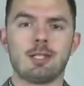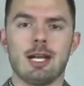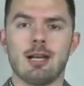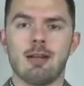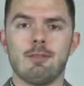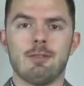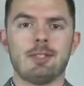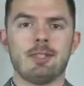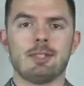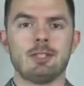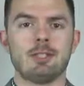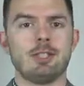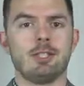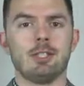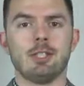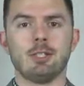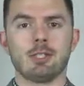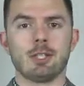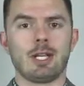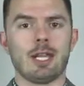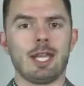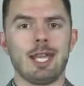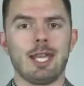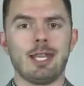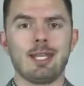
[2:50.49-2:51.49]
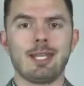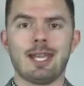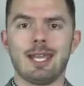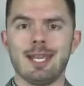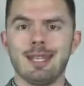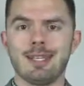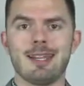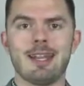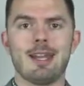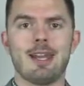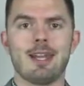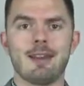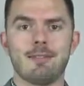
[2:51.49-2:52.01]
obviously your 8,
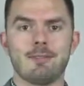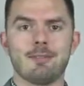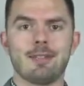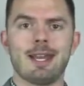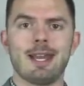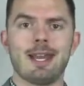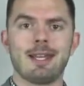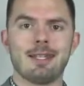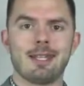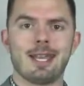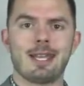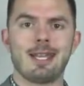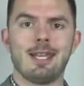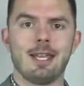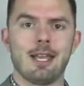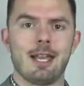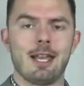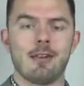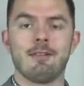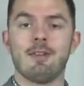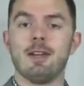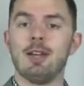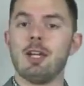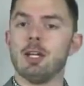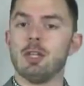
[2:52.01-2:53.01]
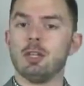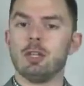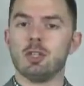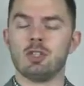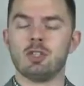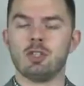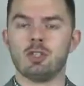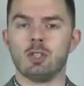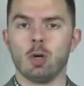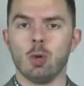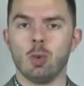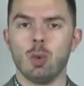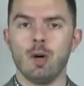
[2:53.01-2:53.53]
8.5, 9, 9.5,
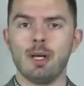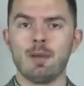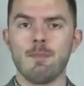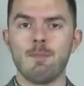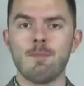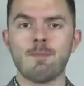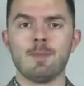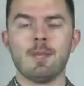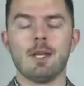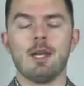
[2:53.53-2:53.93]
so on.